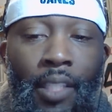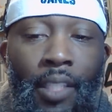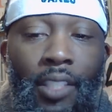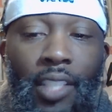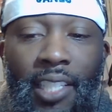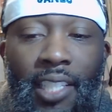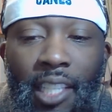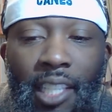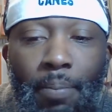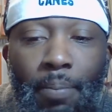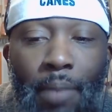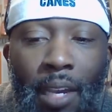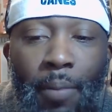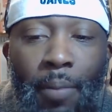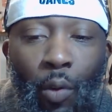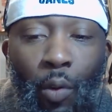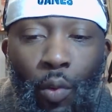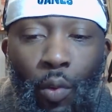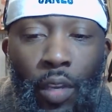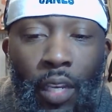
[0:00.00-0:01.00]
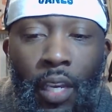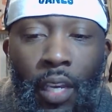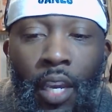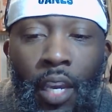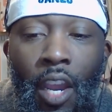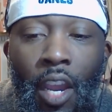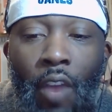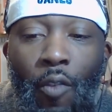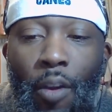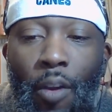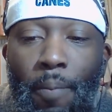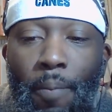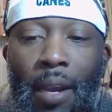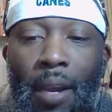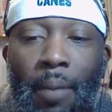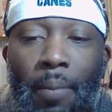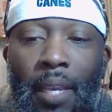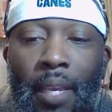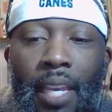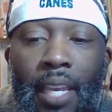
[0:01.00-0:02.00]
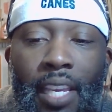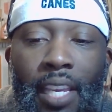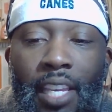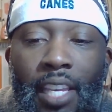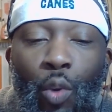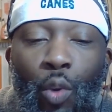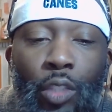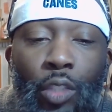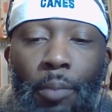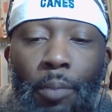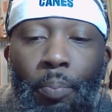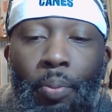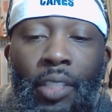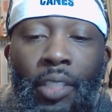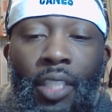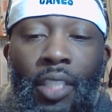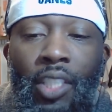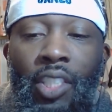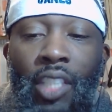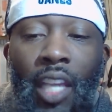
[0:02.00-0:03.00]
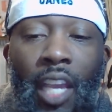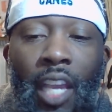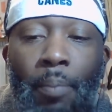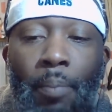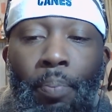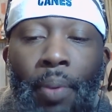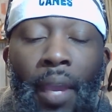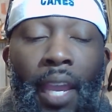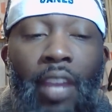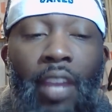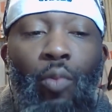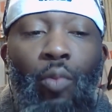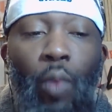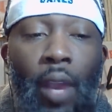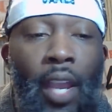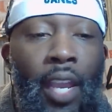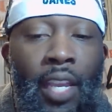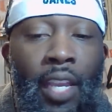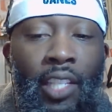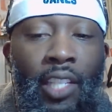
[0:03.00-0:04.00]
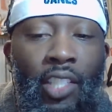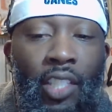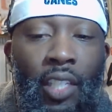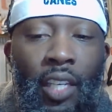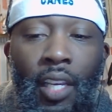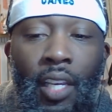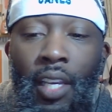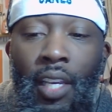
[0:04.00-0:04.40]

Just a memory. Remember he used to push the champagne range.